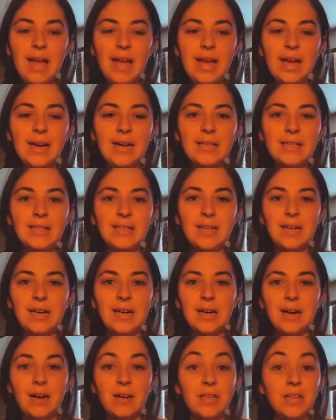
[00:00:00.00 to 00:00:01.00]
And
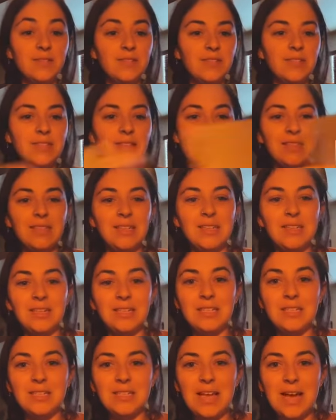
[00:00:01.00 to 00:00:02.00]
I'll even send a
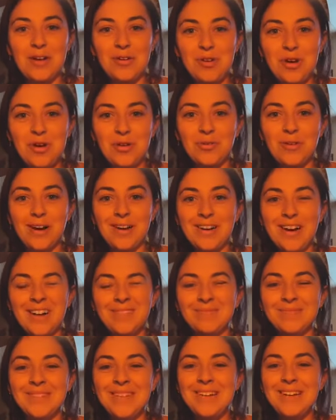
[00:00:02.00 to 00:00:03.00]
little discount code right
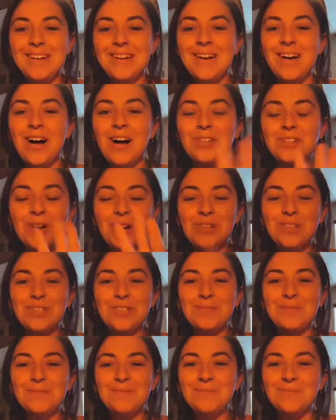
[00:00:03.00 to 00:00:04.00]
now. I'll talk to
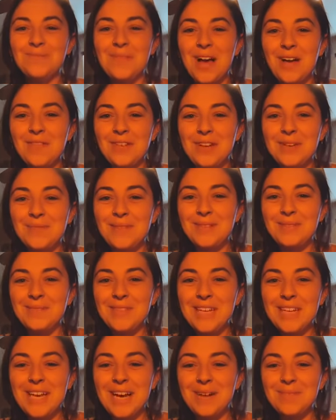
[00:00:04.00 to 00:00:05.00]
you. Have a good one.
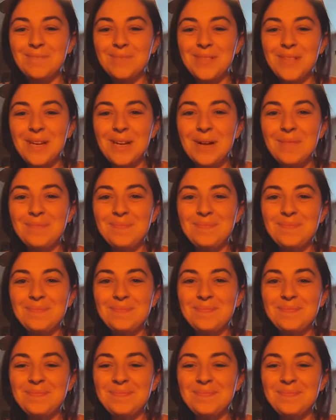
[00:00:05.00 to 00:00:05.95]
Take care. Satnam.